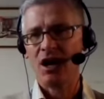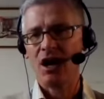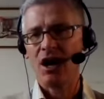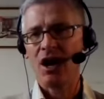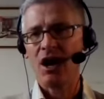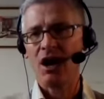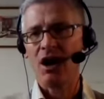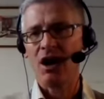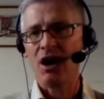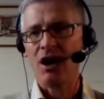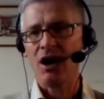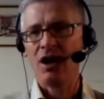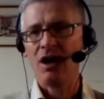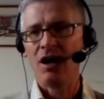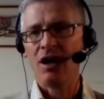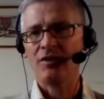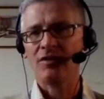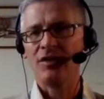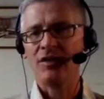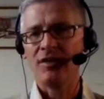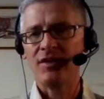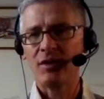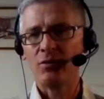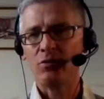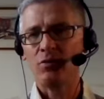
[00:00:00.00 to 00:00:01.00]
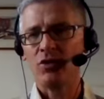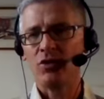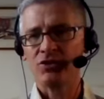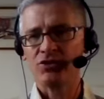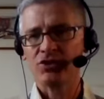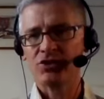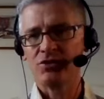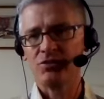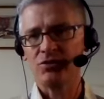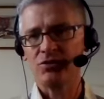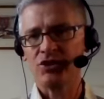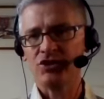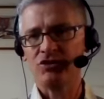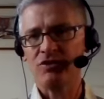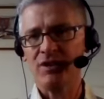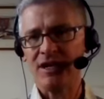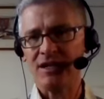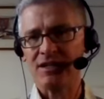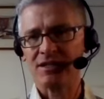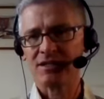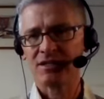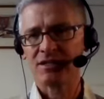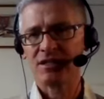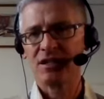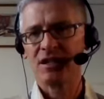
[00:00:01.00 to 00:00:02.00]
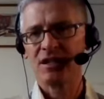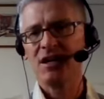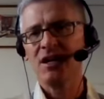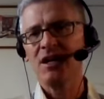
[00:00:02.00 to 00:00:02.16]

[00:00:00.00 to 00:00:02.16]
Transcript: are that they want to address.